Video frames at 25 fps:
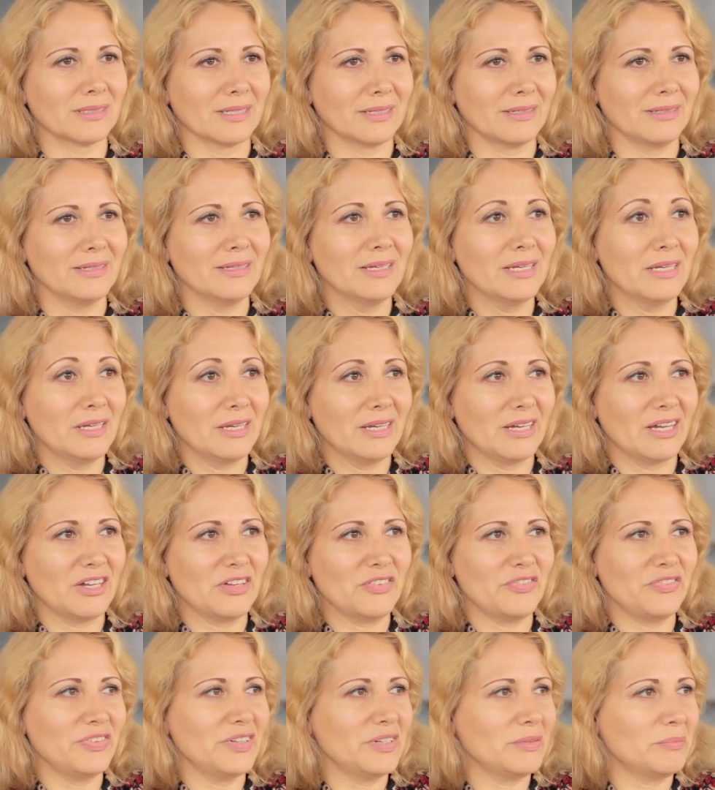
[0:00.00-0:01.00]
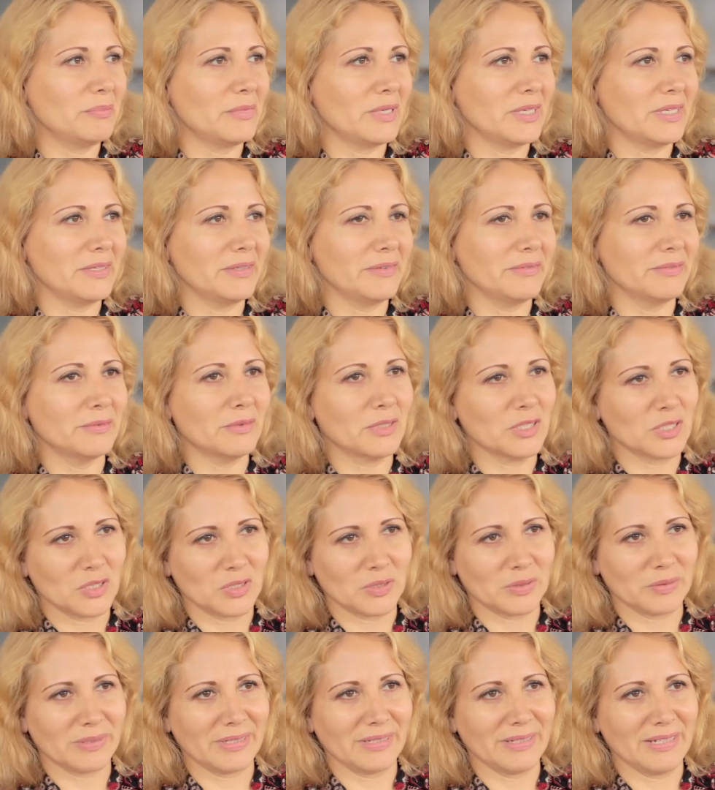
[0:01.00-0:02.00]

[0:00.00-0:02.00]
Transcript: I, I feel my worst,